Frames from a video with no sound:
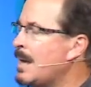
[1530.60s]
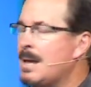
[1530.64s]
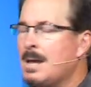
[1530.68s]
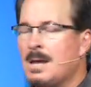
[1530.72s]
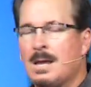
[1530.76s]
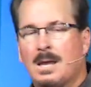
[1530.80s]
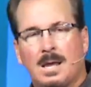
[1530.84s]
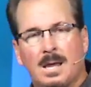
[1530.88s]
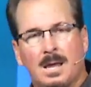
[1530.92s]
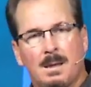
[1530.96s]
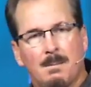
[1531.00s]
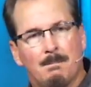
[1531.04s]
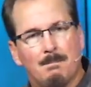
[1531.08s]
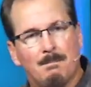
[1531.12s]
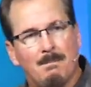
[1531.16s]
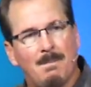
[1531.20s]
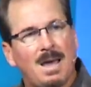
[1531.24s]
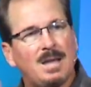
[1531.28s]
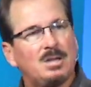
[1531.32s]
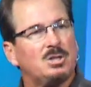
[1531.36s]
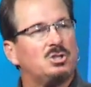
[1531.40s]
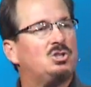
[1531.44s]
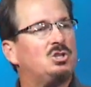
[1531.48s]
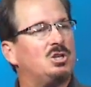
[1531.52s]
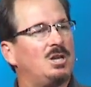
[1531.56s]
he
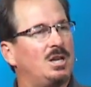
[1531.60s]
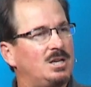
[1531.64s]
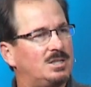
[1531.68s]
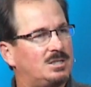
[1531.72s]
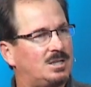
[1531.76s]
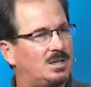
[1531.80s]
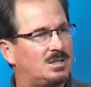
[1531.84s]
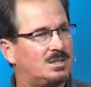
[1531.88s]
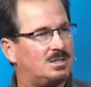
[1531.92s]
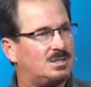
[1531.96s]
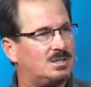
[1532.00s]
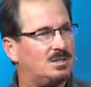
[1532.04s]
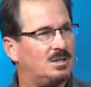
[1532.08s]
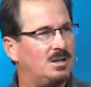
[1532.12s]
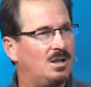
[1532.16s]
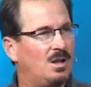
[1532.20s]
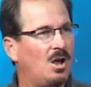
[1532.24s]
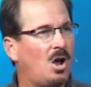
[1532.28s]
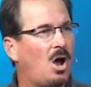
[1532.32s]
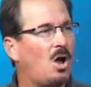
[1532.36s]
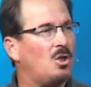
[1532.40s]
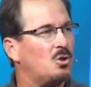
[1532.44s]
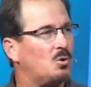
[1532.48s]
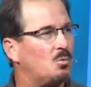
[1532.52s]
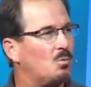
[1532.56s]
met Jesus
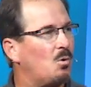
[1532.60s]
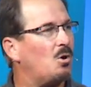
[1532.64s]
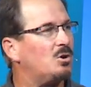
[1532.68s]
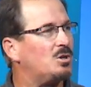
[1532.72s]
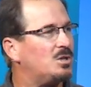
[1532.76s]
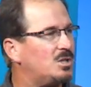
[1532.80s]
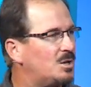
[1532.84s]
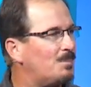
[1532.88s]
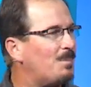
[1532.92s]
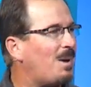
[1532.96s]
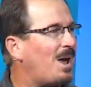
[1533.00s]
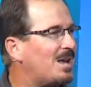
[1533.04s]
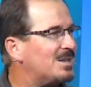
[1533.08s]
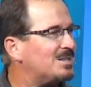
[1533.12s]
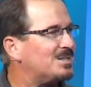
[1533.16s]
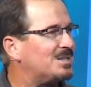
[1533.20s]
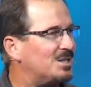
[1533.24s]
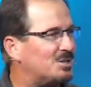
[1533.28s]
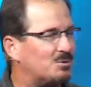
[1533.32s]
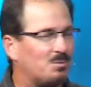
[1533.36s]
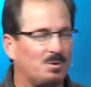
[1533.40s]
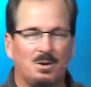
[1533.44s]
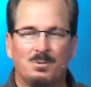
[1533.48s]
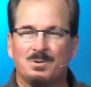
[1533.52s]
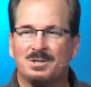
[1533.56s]
on the road to
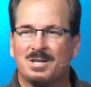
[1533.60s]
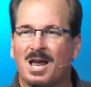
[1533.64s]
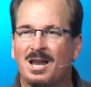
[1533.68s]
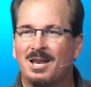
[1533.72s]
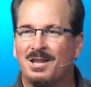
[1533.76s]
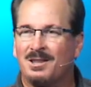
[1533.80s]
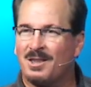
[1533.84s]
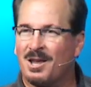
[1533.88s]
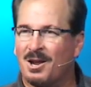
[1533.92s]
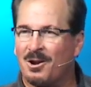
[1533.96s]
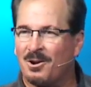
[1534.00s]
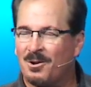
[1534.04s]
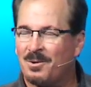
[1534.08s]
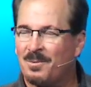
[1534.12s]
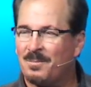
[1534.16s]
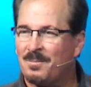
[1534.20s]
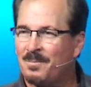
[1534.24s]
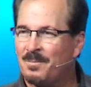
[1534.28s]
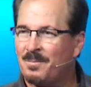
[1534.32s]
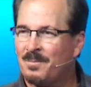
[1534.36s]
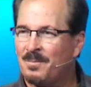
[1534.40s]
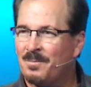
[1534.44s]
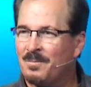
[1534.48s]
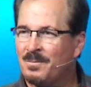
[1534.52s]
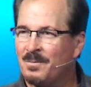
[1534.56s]
Damascus when he was heading there.
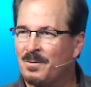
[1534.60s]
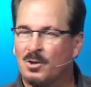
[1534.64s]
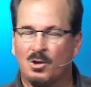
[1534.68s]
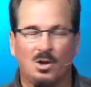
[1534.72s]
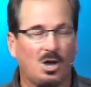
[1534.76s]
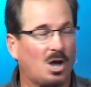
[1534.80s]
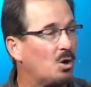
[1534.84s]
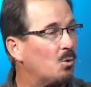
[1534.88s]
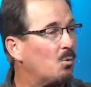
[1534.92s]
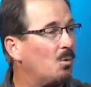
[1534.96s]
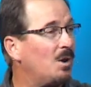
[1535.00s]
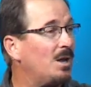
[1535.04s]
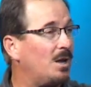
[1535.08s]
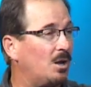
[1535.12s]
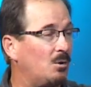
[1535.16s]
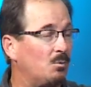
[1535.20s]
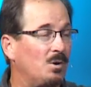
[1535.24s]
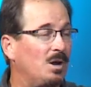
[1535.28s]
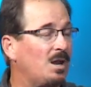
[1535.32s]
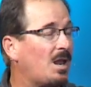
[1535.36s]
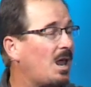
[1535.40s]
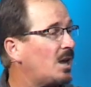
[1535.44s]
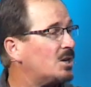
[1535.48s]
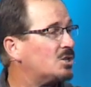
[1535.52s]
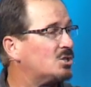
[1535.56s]
You got to read it.
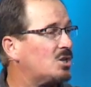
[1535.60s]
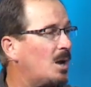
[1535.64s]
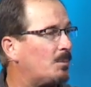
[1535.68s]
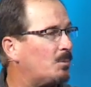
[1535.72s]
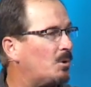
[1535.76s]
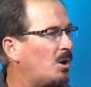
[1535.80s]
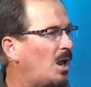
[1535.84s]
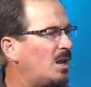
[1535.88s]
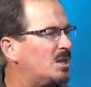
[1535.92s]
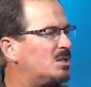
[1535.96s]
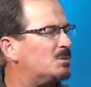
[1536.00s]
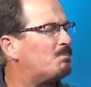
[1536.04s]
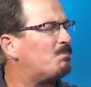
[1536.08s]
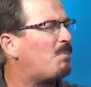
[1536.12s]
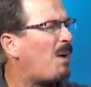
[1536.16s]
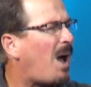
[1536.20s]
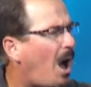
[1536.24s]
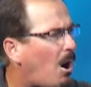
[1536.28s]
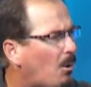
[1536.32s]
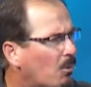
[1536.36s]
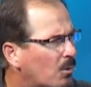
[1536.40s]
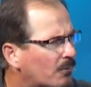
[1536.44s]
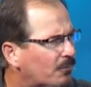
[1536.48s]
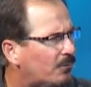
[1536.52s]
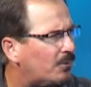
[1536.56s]
Read Acts chapter 9, it's
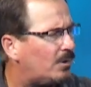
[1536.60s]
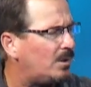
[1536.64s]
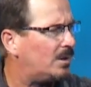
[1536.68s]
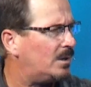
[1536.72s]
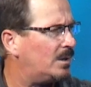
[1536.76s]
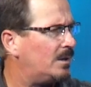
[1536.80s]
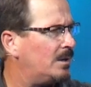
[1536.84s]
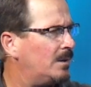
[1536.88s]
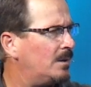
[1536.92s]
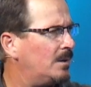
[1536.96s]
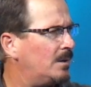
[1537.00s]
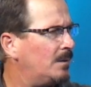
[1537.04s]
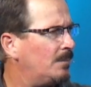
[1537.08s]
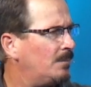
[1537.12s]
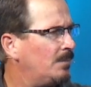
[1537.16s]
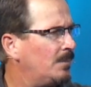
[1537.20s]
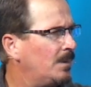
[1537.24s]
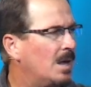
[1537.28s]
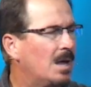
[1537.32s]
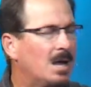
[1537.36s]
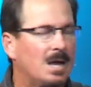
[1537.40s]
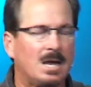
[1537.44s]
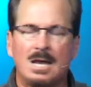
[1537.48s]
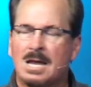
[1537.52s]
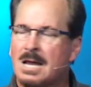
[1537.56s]
powerful.
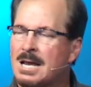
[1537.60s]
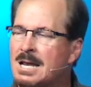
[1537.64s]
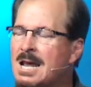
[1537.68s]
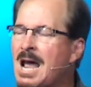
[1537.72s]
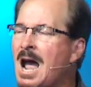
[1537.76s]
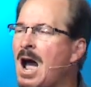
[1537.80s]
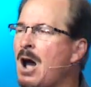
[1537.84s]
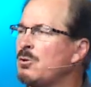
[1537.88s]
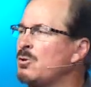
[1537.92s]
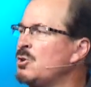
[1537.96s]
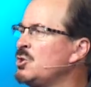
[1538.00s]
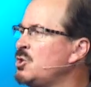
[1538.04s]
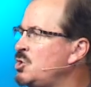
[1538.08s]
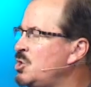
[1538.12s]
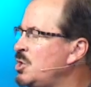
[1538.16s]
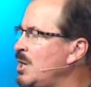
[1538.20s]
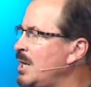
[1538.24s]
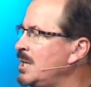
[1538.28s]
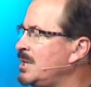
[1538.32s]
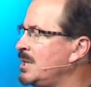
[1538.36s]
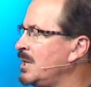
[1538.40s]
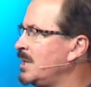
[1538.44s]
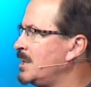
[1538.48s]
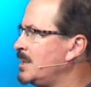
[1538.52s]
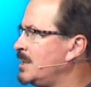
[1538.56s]
He encounters
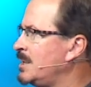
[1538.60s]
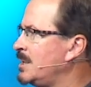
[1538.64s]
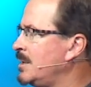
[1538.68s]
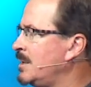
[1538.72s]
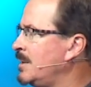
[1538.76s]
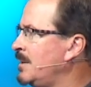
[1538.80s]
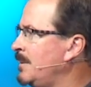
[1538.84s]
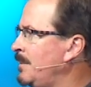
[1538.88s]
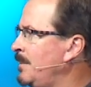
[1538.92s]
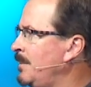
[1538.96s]
Jesus,